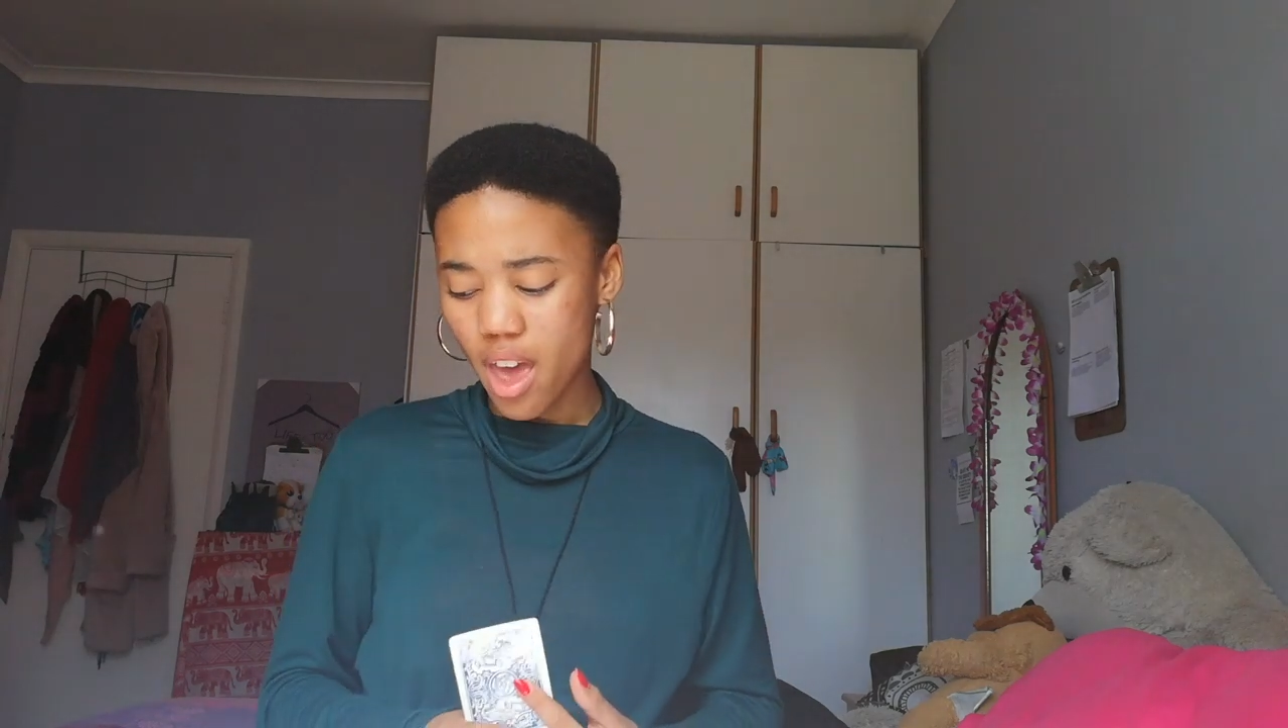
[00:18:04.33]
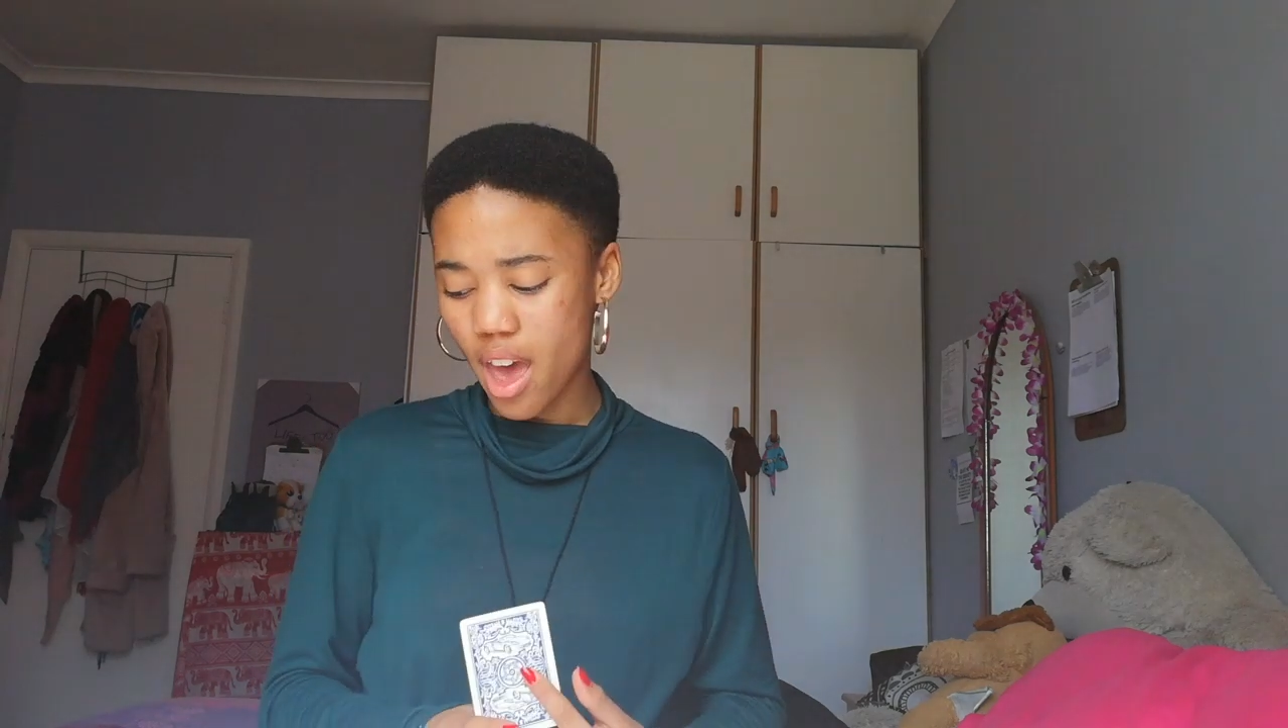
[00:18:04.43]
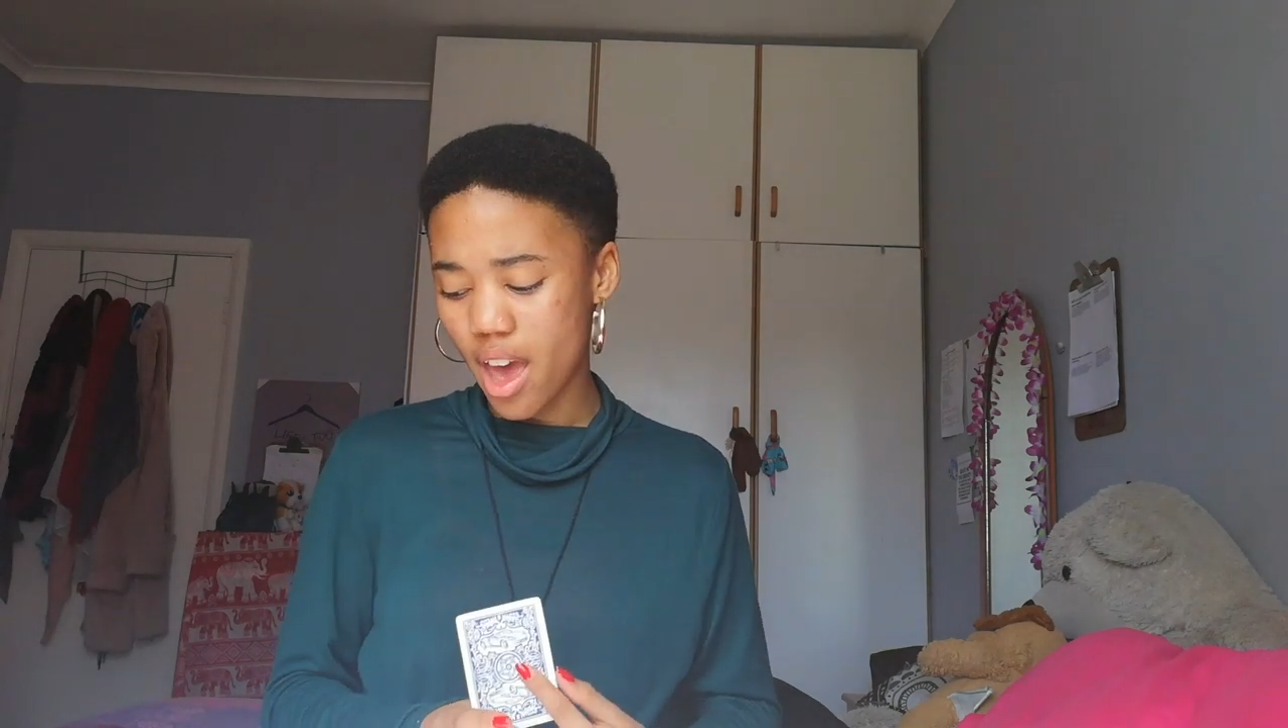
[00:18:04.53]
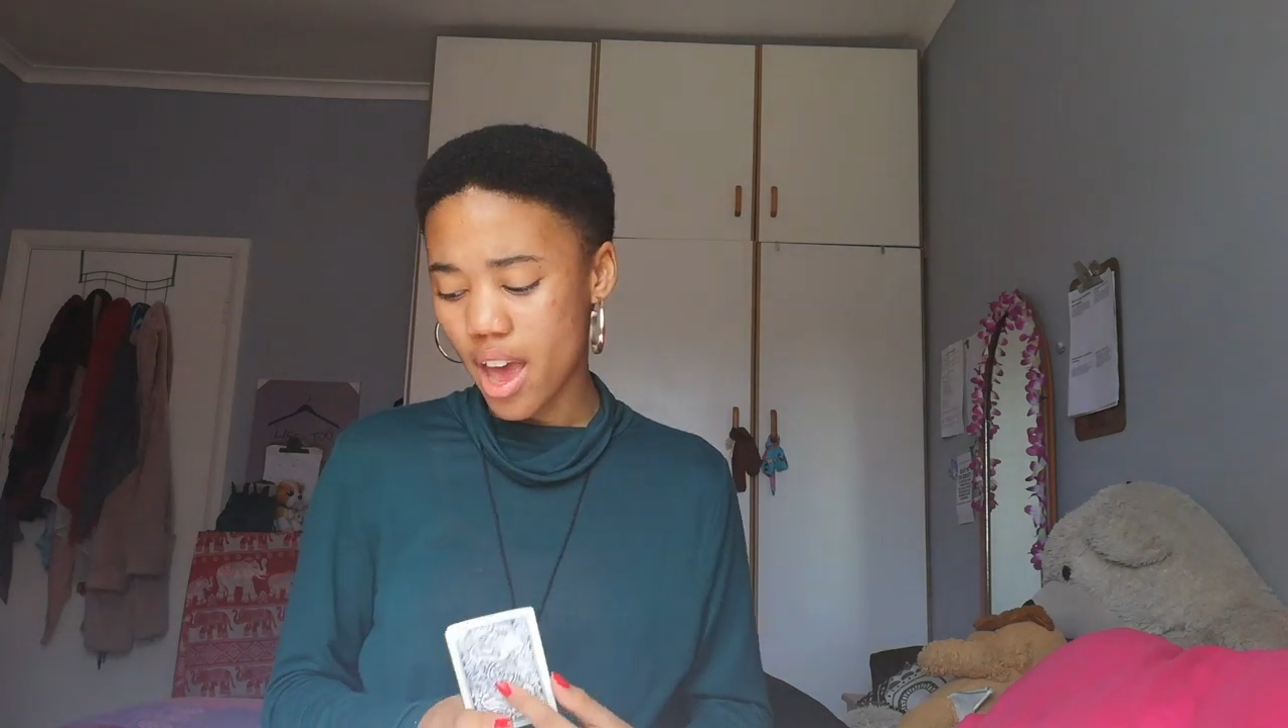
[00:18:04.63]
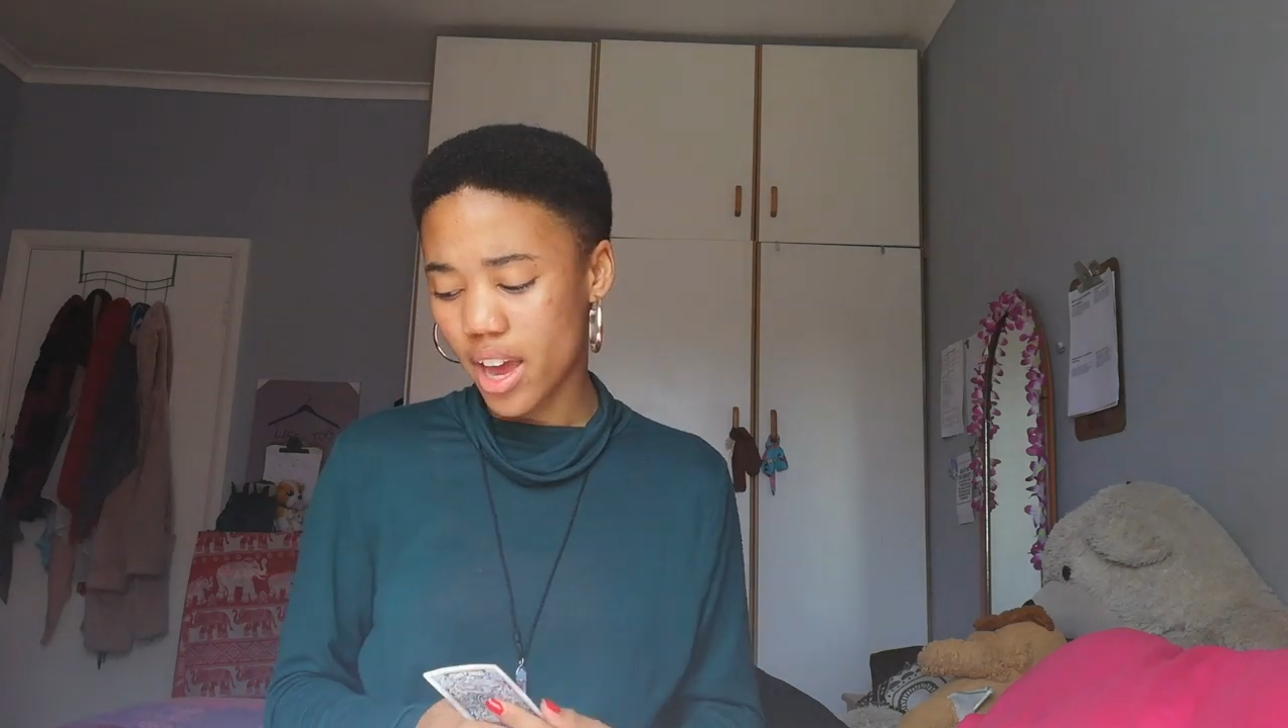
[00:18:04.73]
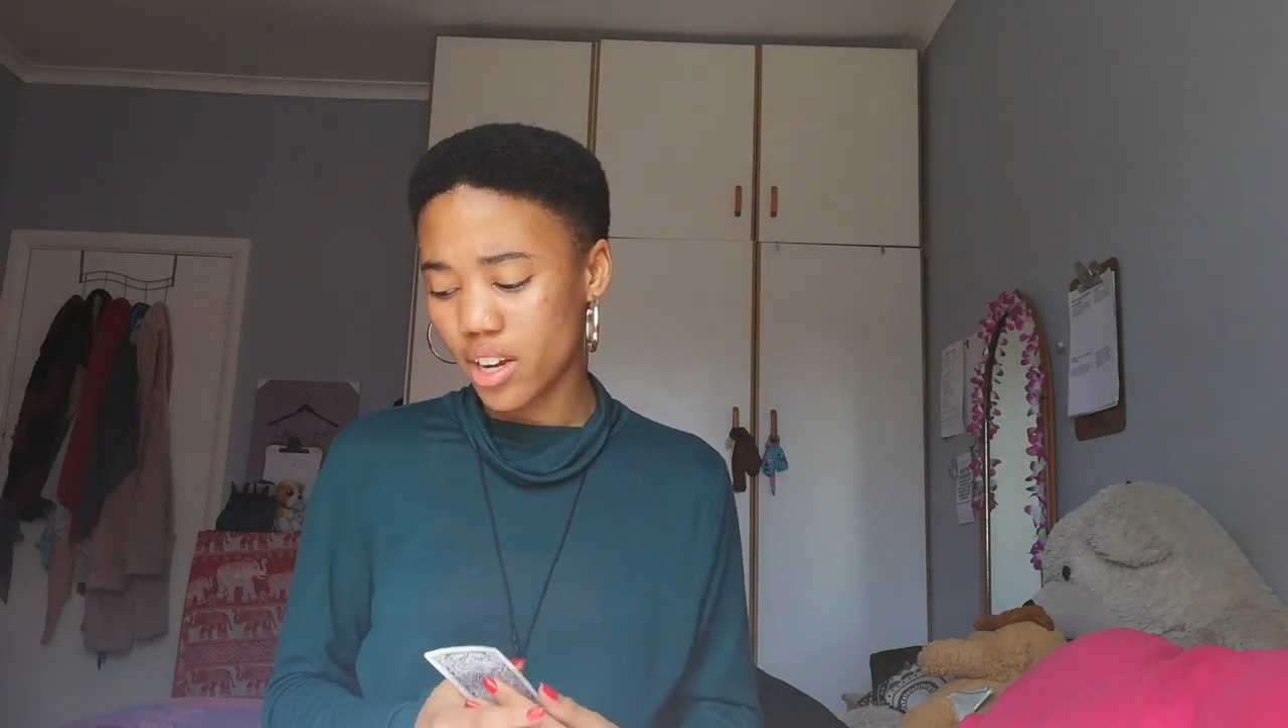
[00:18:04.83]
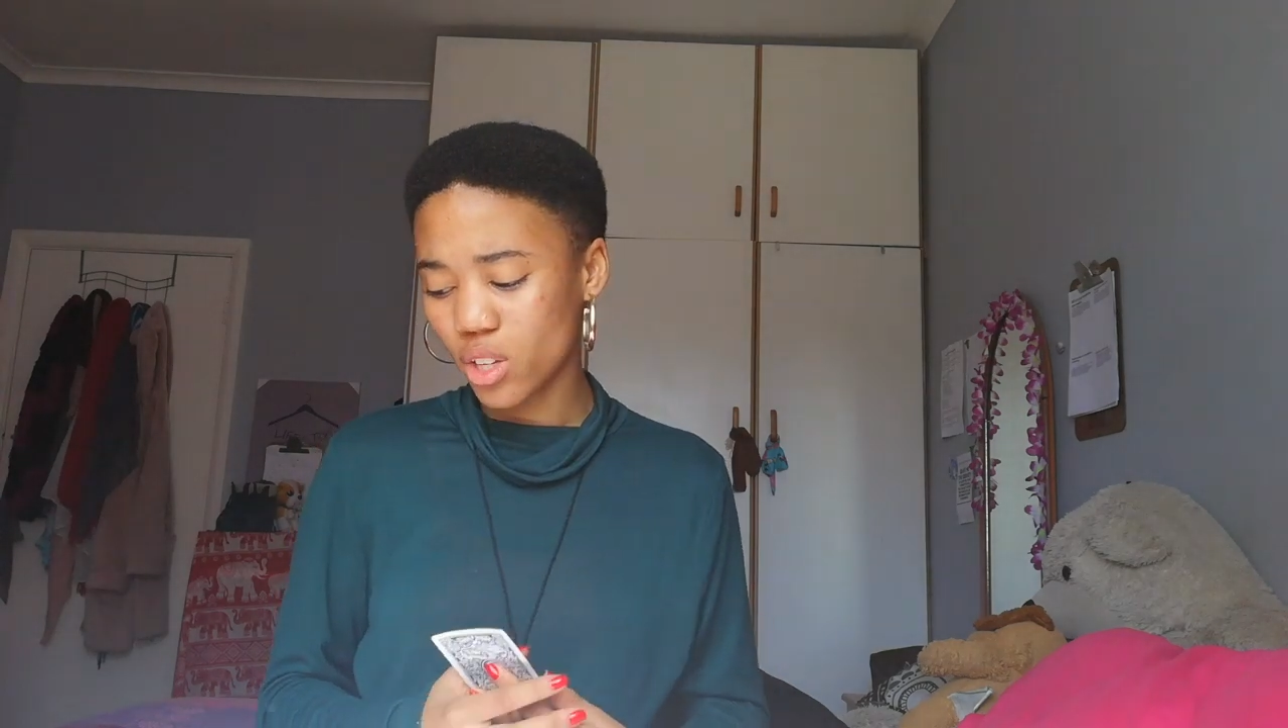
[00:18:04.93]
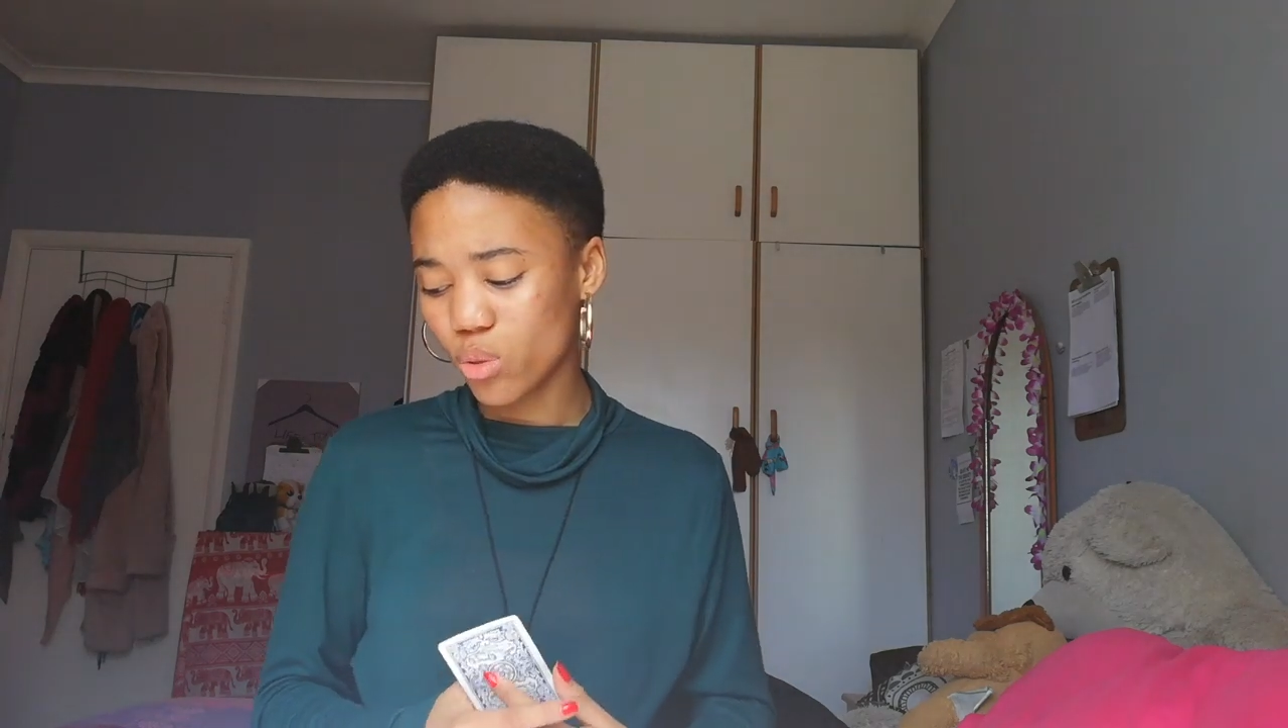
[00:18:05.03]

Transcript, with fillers: And